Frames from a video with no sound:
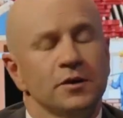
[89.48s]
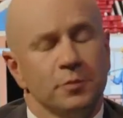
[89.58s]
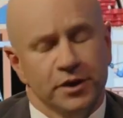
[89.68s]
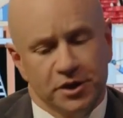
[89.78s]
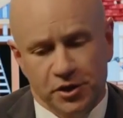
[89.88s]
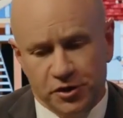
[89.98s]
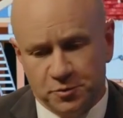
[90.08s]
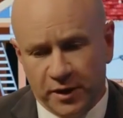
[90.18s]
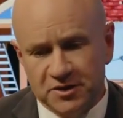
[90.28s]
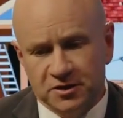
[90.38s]
Been a
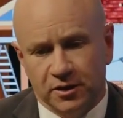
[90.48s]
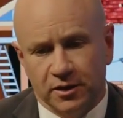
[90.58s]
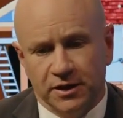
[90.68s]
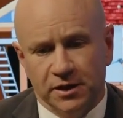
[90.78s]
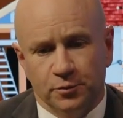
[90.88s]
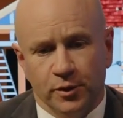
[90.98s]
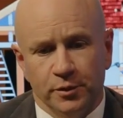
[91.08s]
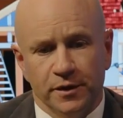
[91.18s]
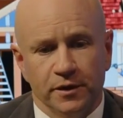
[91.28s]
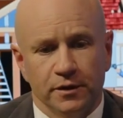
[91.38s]
huge buzz, and I think
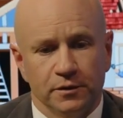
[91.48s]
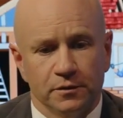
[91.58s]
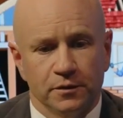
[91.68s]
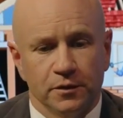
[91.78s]
probably the